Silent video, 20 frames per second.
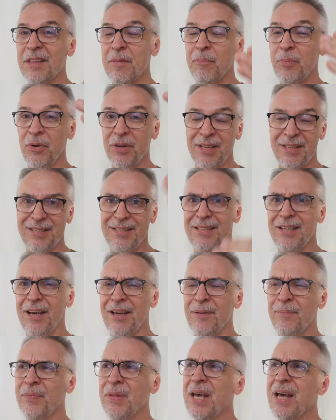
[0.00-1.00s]
The book is
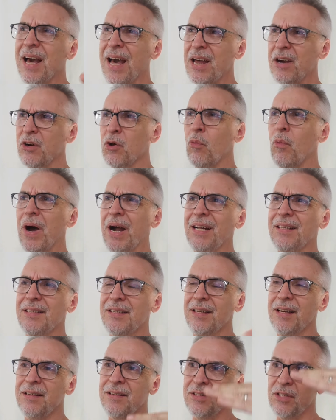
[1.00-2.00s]
done, I don't know why it's
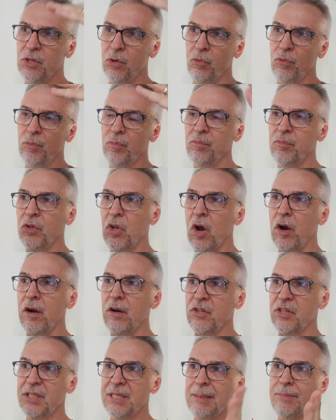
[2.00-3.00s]
done so
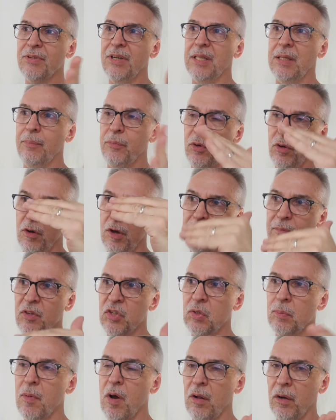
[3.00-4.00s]
large. It seems like the book could have been
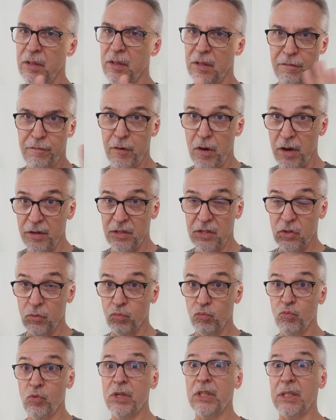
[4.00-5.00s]
smaller. The font is
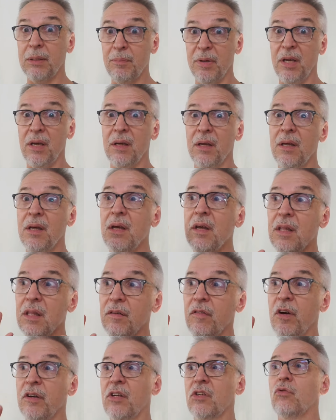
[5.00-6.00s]
really big.
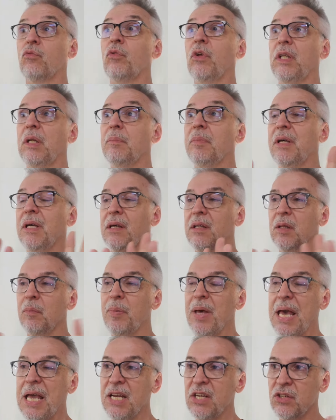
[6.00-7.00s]
The font is really big. The
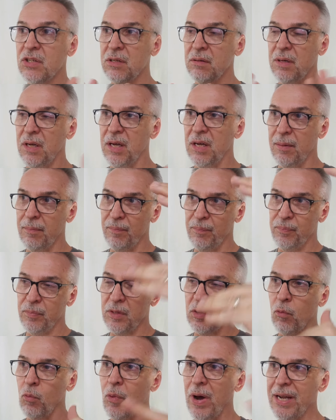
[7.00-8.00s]
page, um,
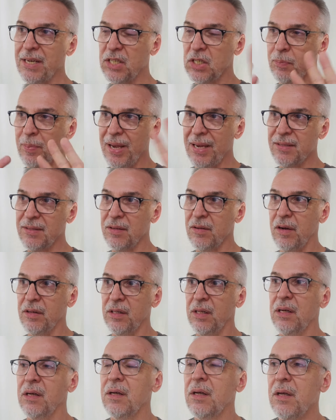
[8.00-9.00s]
the white space
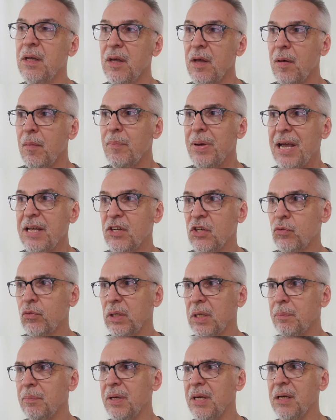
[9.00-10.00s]
on the page is
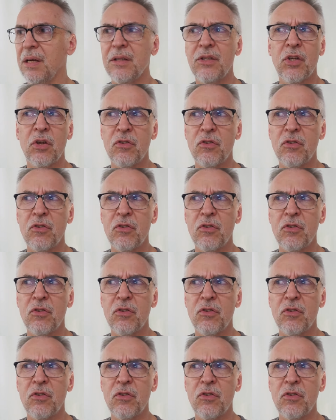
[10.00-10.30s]
really big.